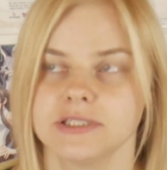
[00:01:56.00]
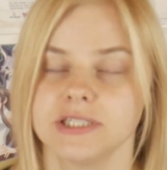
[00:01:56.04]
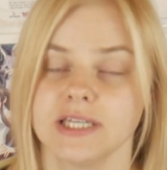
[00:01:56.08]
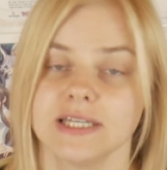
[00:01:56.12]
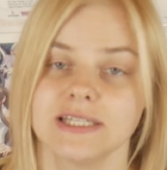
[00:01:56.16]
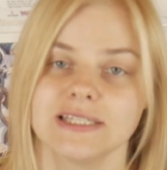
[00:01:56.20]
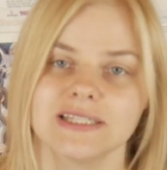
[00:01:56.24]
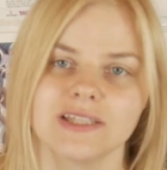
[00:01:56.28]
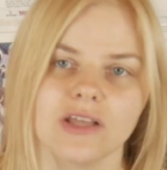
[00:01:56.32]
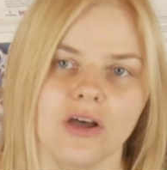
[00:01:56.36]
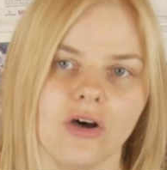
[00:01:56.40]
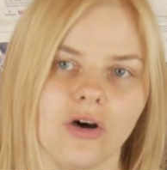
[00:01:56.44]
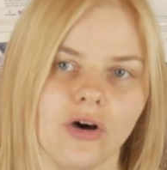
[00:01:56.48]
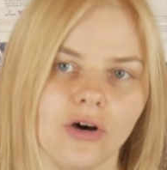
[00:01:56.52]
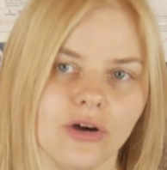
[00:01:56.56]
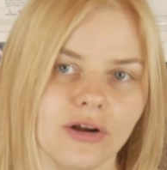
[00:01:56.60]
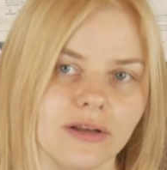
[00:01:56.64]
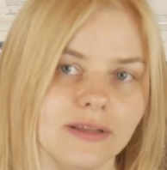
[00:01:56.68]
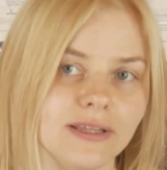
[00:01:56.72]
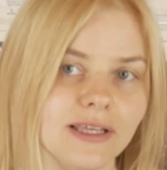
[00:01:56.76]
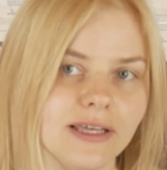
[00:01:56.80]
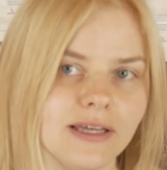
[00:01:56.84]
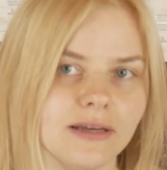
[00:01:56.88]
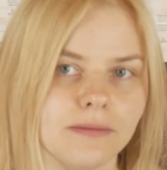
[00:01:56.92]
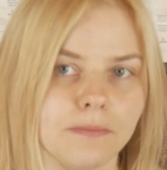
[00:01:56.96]
Just
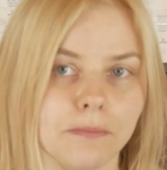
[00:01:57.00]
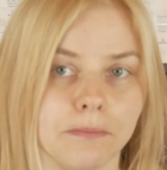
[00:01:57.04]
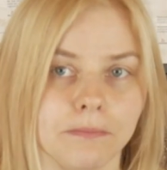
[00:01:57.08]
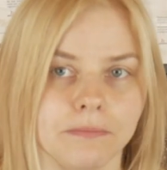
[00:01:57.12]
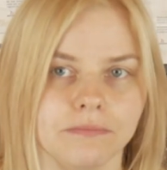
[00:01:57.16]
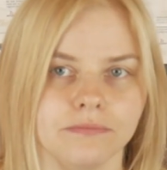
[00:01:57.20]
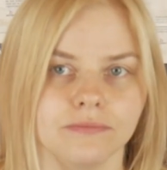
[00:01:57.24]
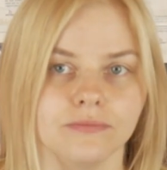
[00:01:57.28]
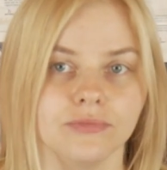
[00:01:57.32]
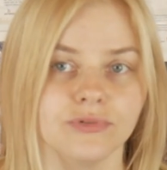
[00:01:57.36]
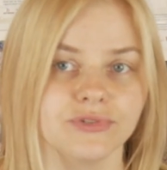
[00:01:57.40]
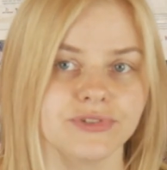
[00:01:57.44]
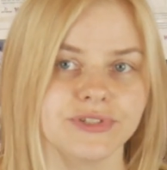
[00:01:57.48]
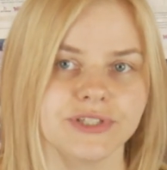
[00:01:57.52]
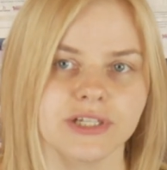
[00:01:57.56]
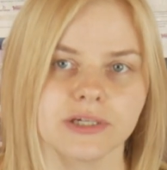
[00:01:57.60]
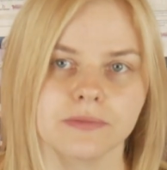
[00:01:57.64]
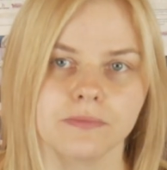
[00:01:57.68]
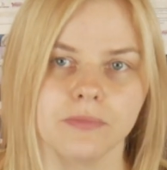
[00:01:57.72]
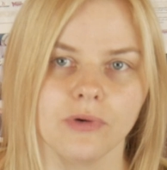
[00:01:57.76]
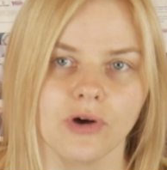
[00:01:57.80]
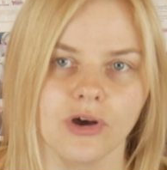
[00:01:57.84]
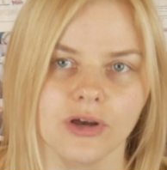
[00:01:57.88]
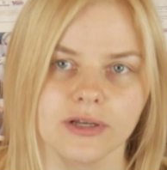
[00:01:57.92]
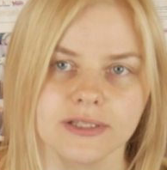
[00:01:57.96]
order
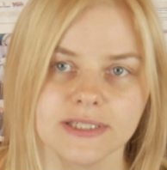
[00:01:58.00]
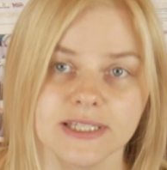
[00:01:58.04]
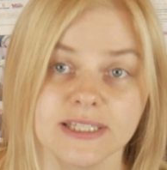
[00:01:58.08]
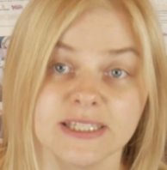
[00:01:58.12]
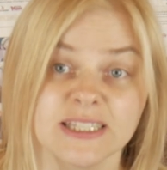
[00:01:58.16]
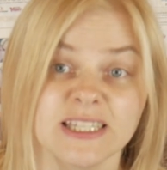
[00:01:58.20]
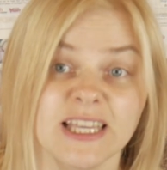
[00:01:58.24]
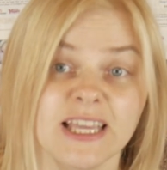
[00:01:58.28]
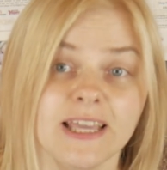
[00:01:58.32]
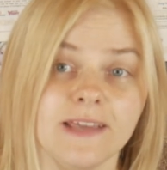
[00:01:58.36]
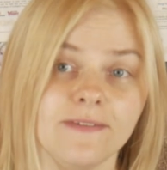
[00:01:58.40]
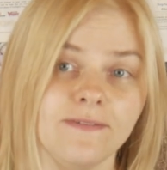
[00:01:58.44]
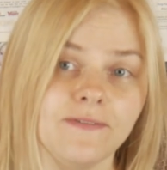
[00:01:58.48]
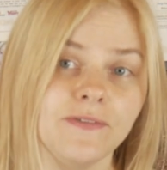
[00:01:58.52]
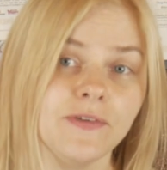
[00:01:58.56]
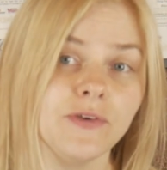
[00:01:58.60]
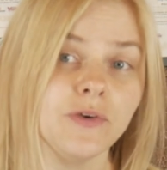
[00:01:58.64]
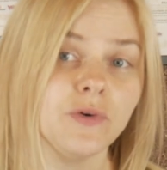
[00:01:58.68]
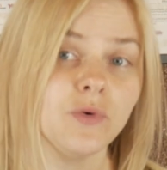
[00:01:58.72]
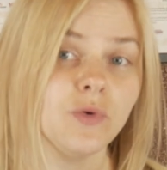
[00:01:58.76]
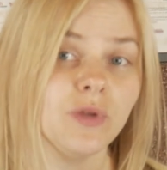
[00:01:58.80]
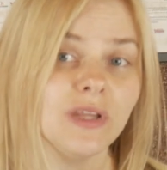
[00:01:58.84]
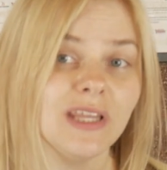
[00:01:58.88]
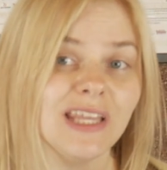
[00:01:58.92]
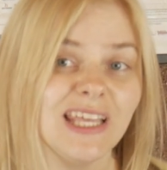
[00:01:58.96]
booster boxes if
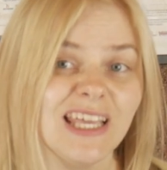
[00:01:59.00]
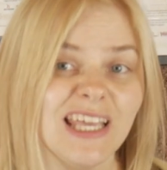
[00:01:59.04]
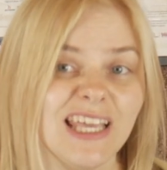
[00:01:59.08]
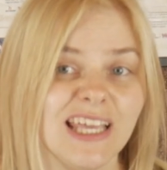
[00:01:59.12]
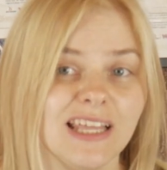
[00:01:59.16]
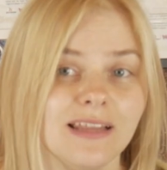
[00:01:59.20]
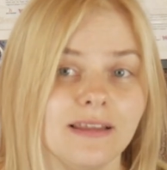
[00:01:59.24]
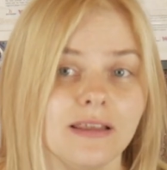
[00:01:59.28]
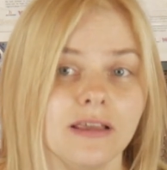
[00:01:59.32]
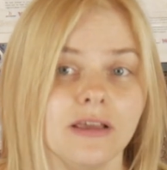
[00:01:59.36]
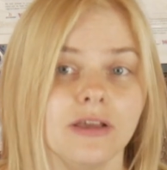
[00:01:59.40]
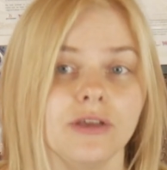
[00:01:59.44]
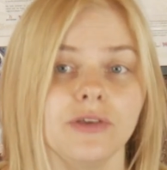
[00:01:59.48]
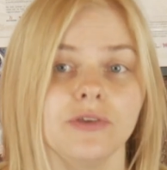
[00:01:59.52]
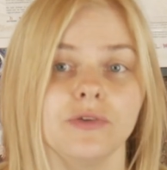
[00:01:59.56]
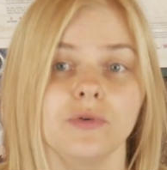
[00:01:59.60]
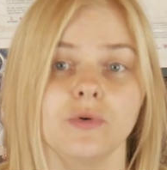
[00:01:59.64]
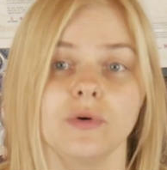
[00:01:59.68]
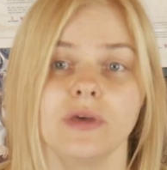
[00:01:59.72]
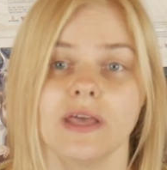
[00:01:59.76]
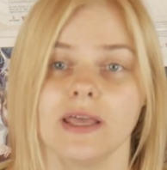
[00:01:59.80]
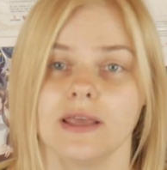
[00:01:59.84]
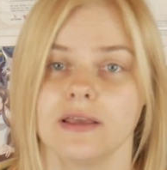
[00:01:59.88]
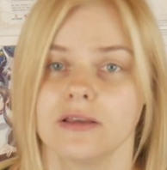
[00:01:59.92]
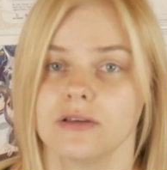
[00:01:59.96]
you need.
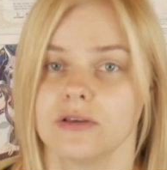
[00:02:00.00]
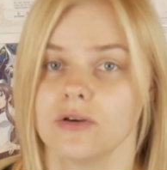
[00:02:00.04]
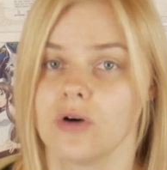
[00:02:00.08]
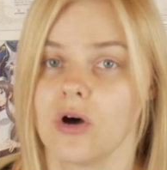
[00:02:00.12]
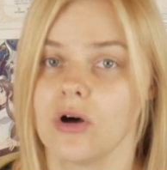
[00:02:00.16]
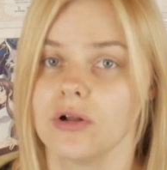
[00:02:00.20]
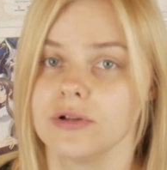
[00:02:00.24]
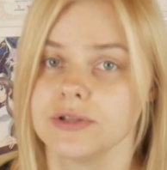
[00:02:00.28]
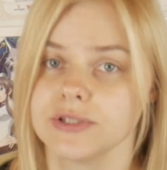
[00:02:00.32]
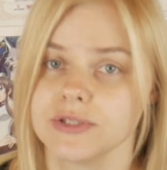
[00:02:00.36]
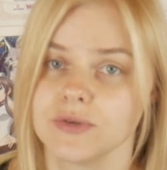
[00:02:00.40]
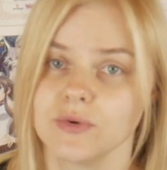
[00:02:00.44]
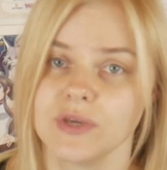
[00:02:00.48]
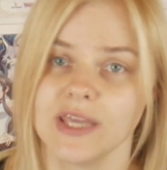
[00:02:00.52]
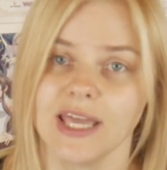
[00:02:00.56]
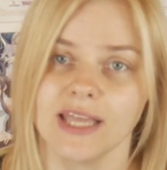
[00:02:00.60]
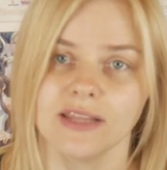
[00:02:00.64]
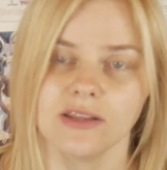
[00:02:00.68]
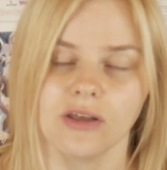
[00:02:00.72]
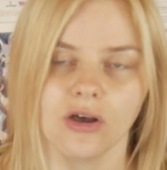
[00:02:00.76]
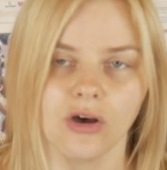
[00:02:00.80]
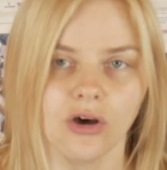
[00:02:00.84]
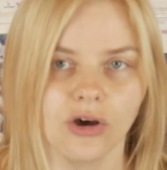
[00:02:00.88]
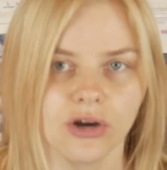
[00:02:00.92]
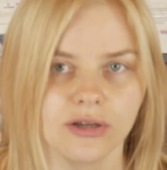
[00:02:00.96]
You also
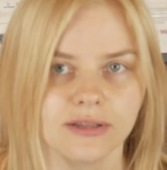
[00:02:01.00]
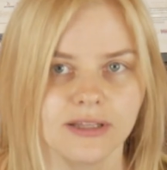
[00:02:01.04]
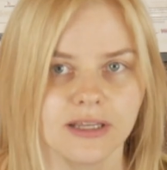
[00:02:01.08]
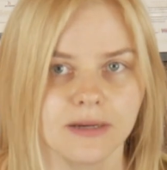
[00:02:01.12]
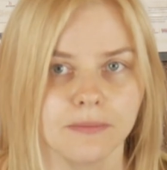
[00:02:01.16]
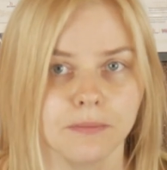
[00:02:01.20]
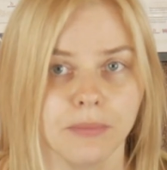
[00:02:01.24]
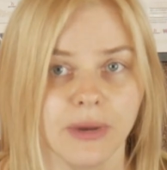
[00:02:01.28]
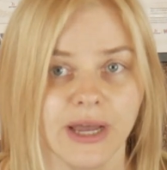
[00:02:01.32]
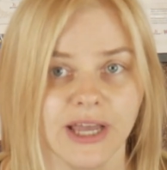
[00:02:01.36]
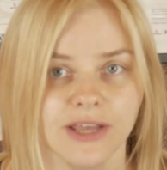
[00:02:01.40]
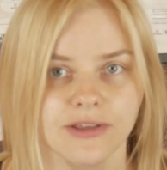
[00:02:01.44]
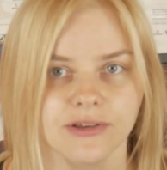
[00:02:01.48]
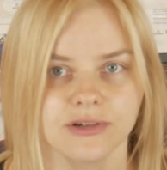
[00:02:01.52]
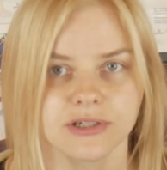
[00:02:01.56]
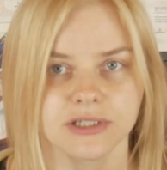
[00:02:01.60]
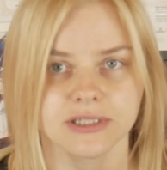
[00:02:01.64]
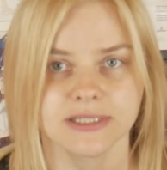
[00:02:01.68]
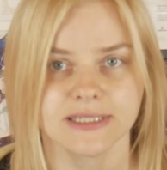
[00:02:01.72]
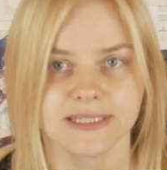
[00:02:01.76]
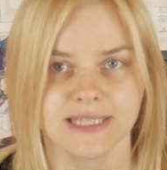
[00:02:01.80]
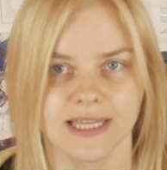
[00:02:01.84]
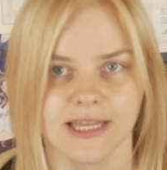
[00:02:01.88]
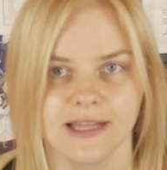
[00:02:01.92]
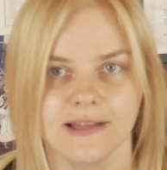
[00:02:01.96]
can order by
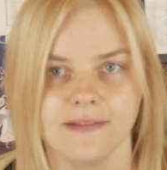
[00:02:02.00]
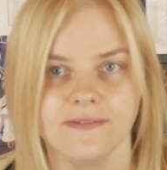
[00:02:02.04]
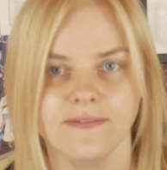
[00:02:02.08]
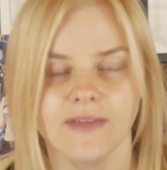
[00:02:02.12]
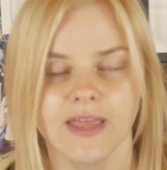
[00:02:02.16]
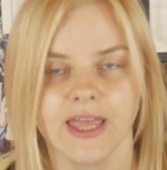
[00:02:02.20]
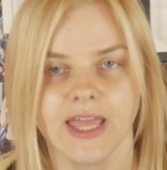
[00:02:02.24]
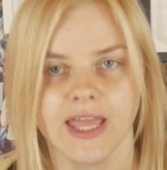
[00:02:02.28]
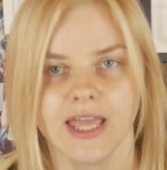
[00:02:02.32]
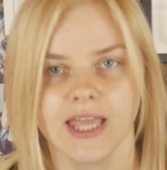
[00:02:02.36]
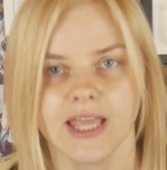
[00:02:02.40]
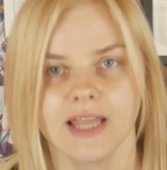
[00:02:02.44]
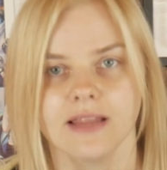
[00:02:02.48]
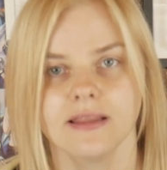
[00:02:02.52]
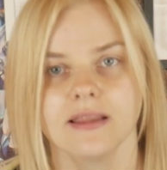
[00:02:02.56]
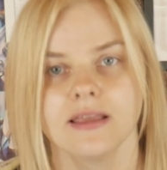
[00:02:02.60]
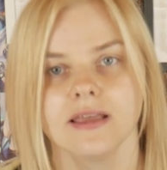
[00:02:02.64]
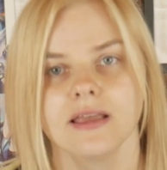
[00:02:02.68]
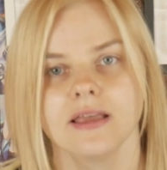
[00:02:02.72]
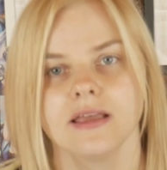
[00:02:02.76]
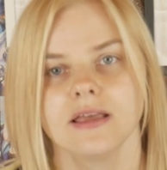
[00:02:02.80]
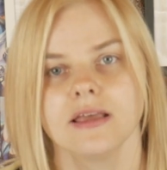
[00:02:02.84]
yourself and